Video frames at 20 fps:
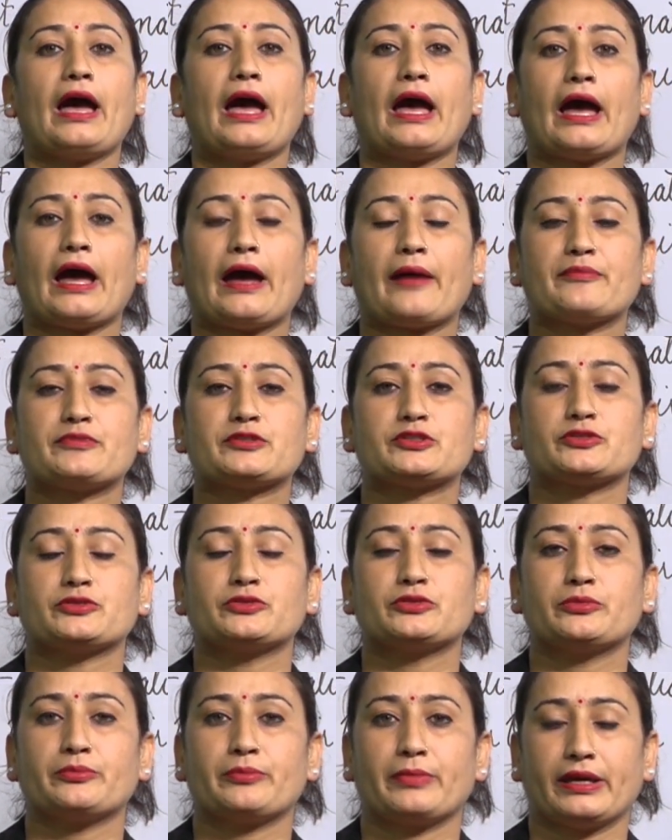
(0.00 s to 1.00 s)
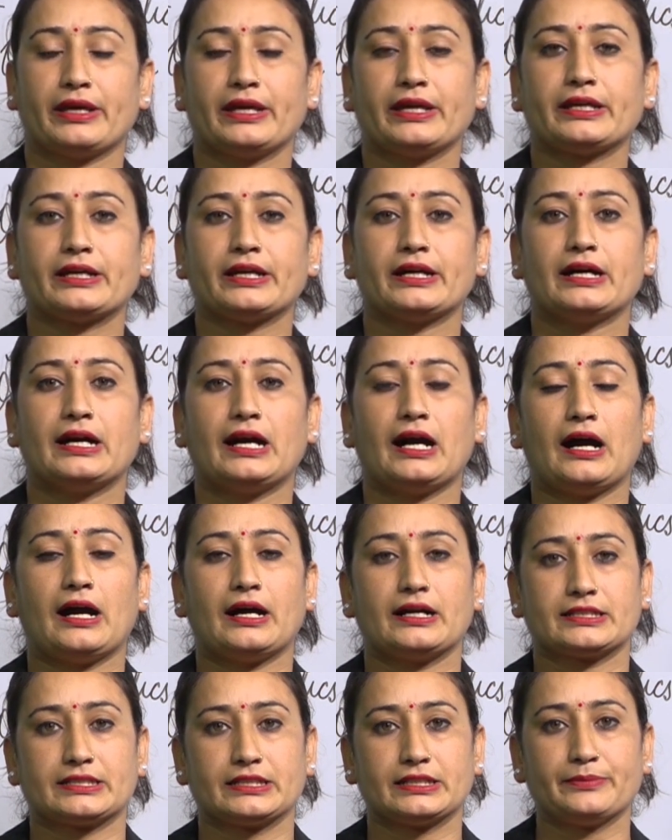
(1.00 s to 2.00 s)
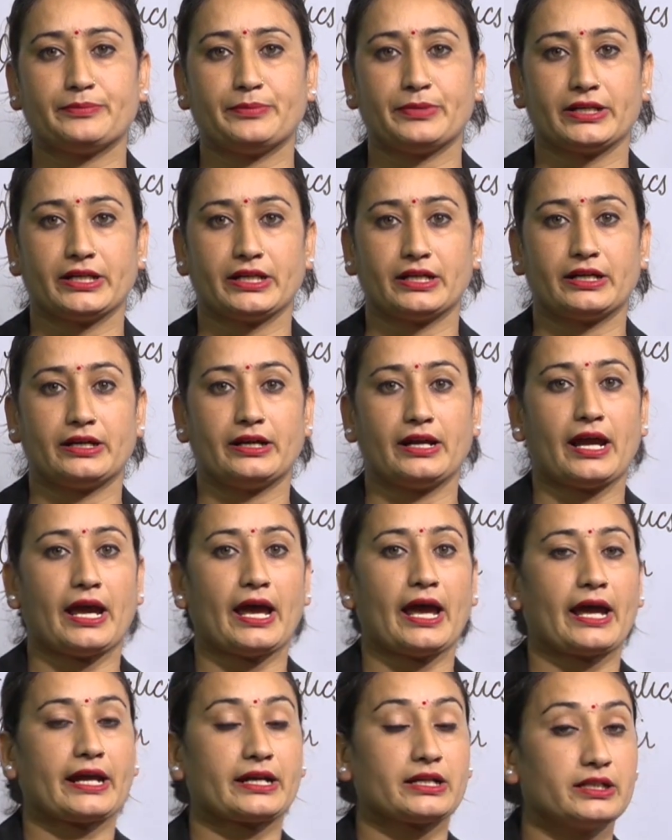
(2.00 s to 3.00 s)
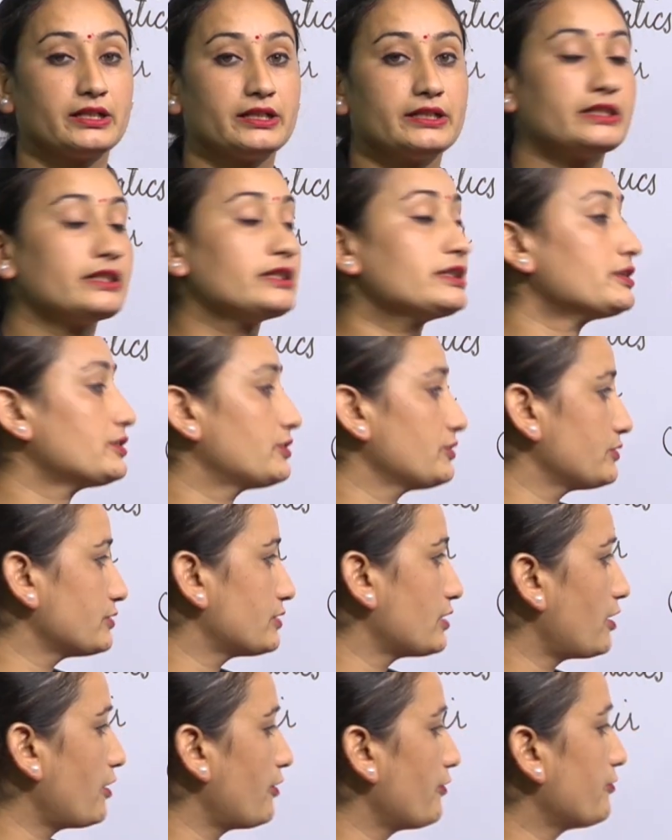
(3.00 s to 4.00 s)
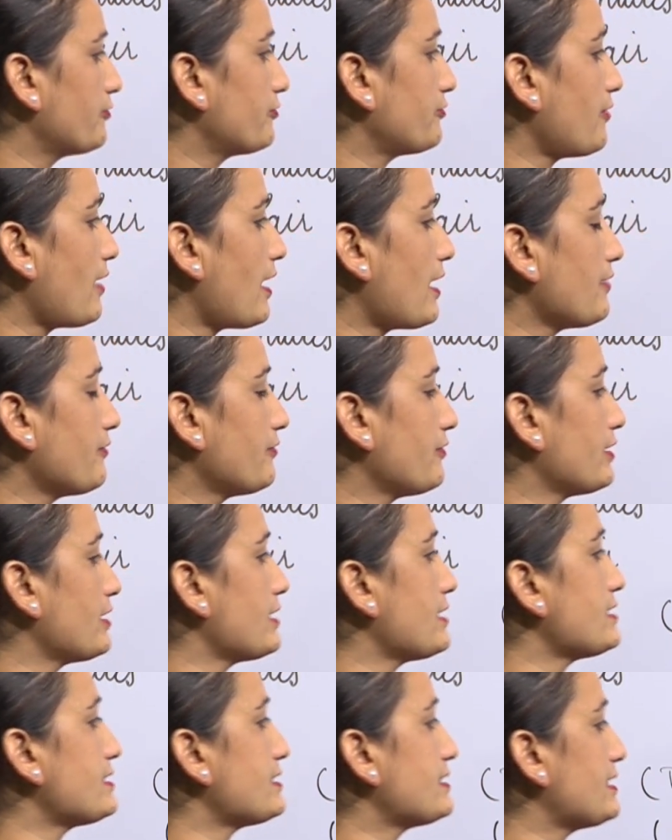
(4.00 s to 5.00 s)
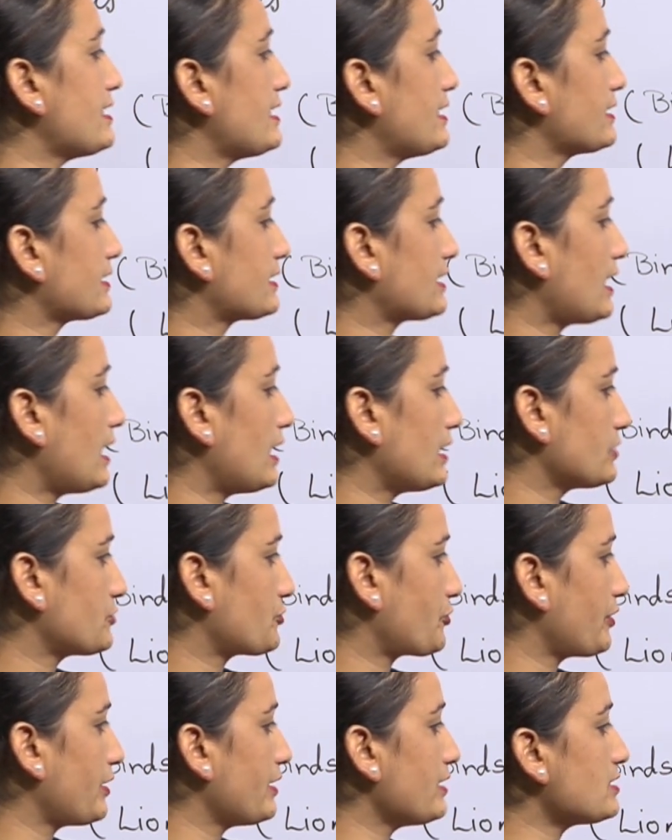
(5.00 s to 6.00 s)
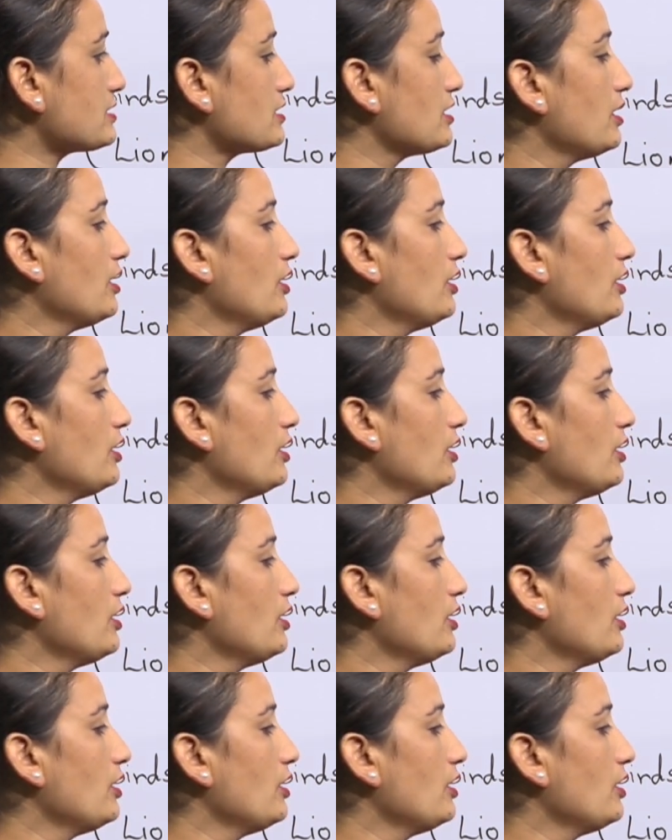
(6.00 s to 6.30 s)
have to make a order pair according to the 5 Asian countries